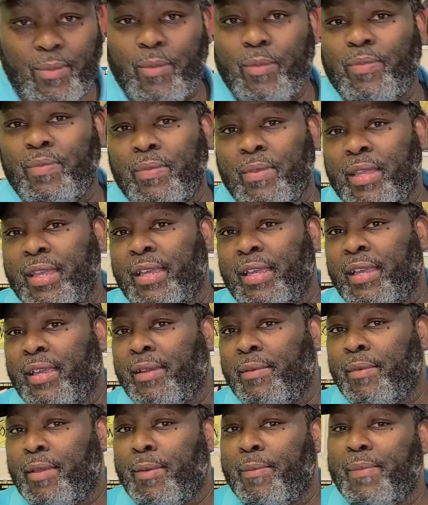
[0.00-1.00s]

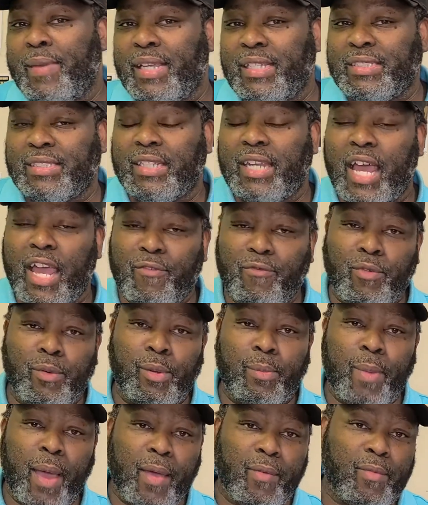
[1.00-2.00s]
It means a lot from
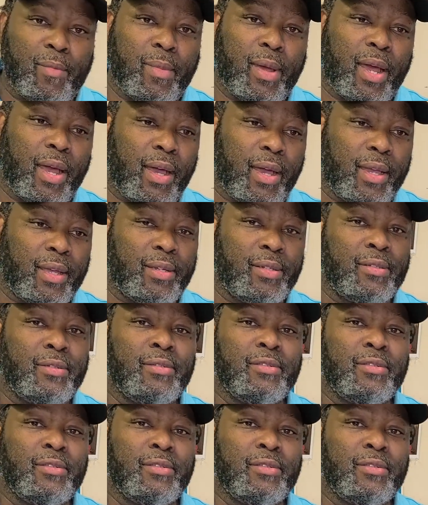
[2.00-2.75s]
the bottom of my heart.